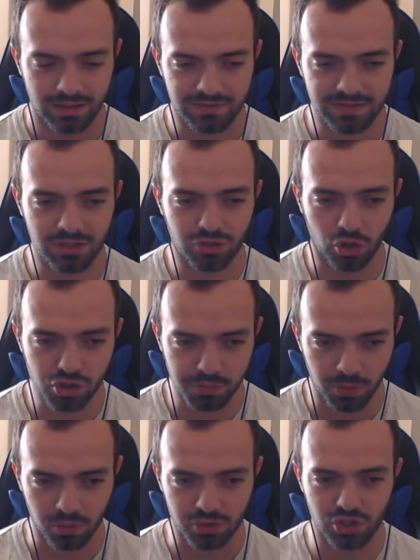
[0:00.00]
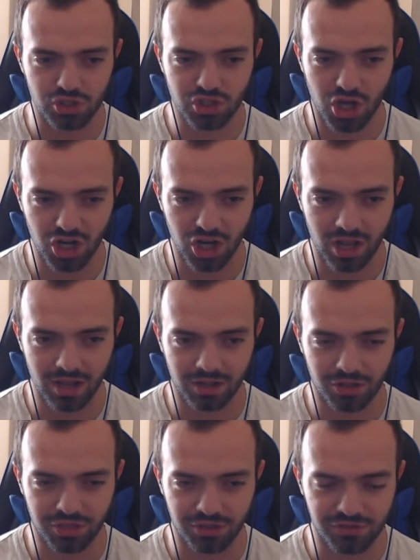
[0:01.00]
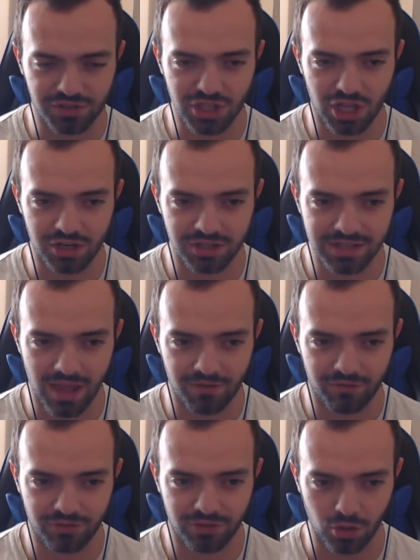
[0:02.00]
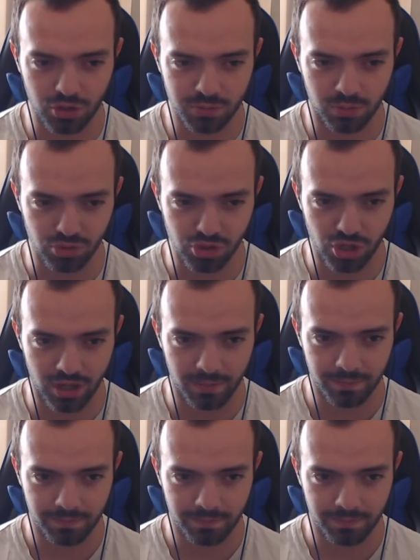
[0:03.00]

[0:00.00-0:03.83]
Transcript: I've seen dodgeball, so it's kind of like the sudden death dodgeball shit.